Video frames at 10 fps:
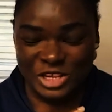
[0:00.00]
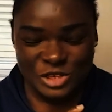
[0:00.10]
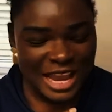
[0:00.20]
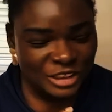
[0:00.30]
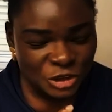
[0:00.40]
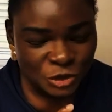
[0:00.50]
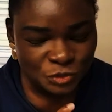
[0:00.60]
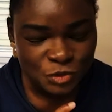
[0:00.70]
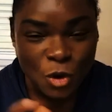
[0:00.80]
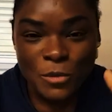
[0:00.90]
So I just
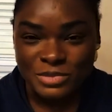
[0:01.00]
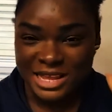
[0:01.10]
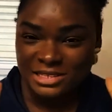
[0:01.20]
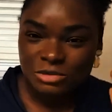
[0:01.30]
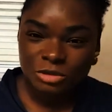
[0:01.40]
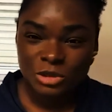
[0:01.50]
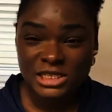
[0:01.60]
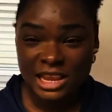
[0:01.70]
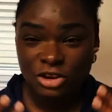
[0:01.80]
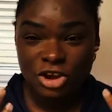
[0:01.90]
hope that someone
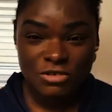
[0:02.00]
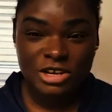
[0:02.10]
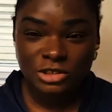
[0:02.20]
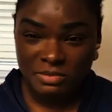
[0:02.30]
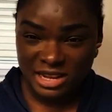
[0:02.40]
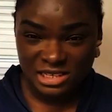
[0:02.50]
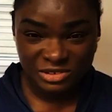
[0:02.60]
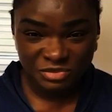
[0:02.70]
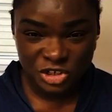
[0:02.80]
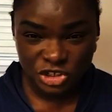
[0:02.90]
was encouraged by
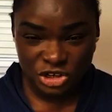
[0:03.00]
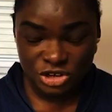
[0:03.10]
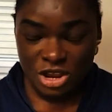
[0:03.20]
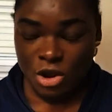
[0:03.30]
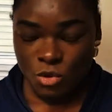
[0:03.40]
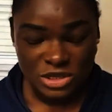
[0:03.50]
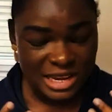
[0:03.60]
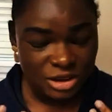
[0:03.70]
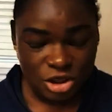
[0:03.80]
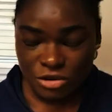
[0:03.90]
this video, was
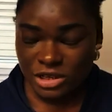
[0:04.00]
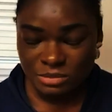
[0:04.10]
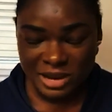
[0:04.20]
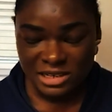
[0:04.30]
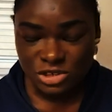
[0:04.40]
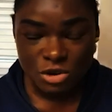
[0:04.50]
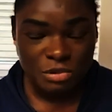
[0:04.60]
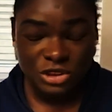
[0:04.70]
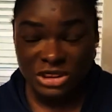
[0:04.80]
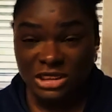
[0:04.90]
encouraged by this
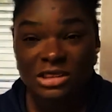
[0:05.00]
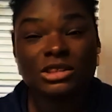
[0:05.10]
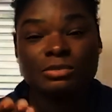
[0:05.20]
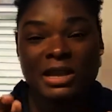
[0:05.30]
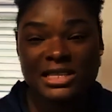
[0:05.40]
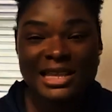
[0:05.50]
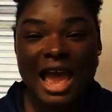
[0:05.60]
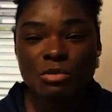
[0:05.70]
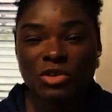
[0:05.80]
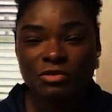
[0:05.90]
opportunity to spend
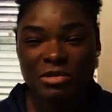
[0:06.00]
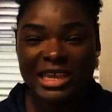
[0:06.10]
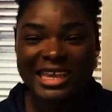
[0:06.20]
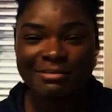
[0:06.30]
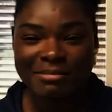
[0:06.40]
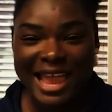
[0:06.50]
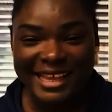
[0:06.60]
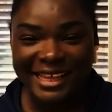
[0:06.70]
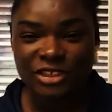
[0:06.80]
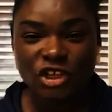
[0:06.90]
time with me in
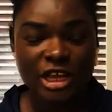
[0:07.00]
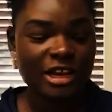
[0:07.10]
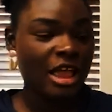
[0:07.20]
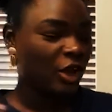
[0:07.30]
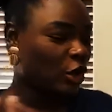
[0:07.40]
my kitchen,